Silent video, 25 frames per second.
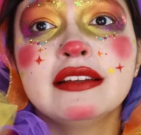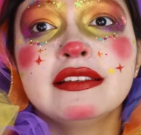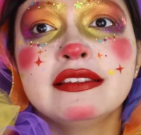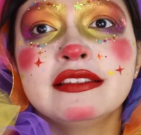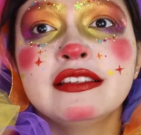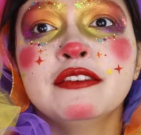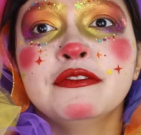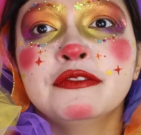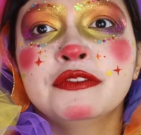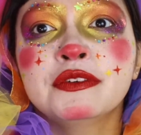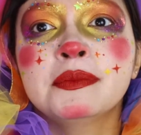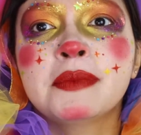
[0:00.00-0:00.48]
is
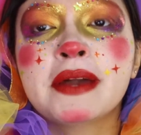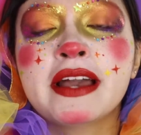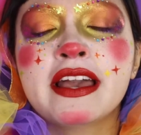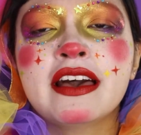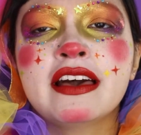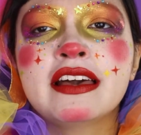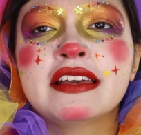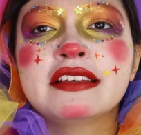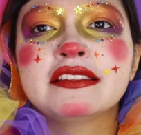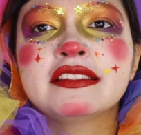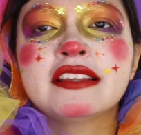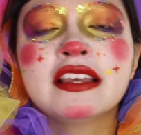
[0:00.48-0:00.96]
it for
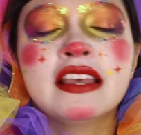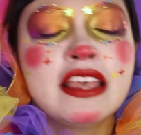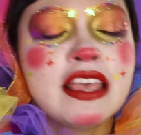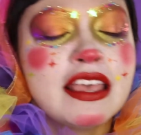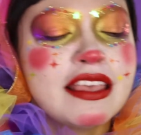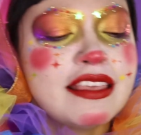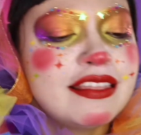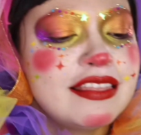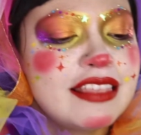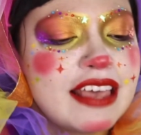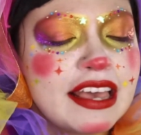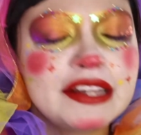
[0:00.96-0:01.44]
my eyes.
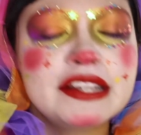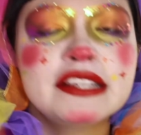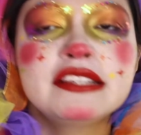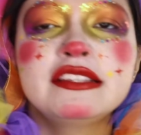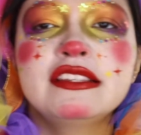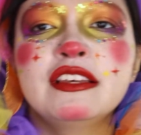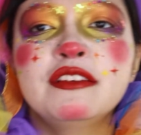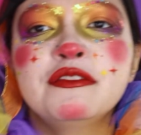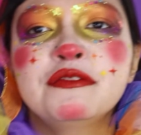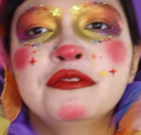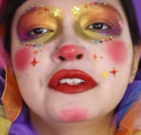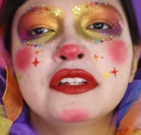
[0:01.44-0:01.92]
That is
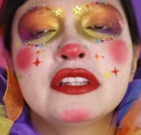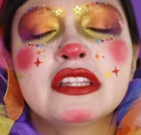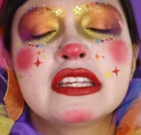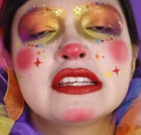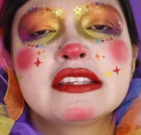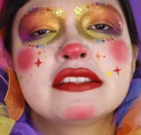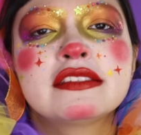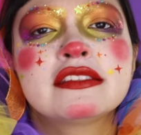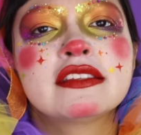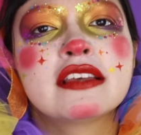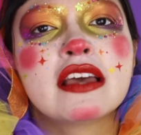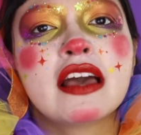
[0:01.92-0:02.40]
it for
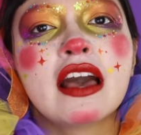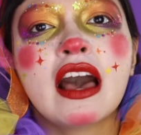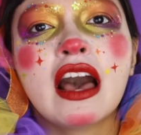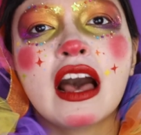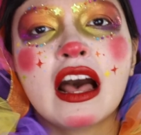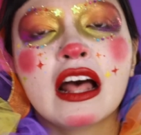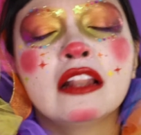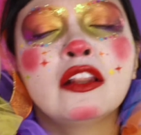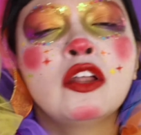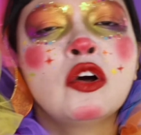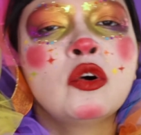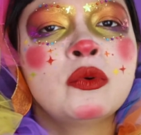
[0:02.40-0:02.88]
this
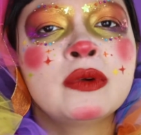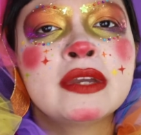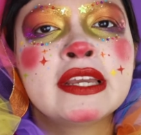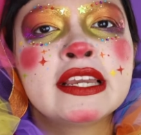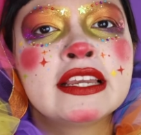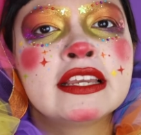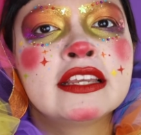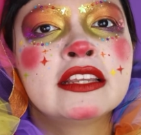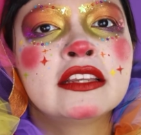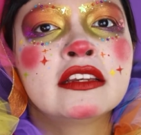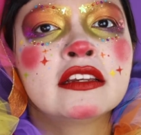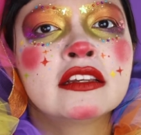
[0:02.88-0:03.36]

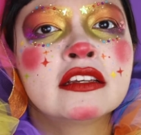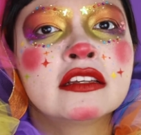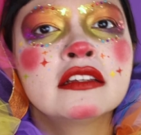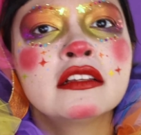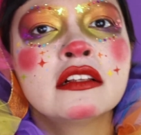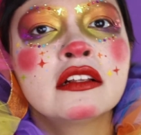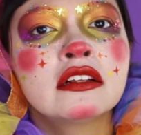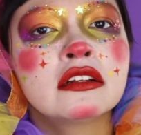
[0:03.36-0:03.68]
Halloween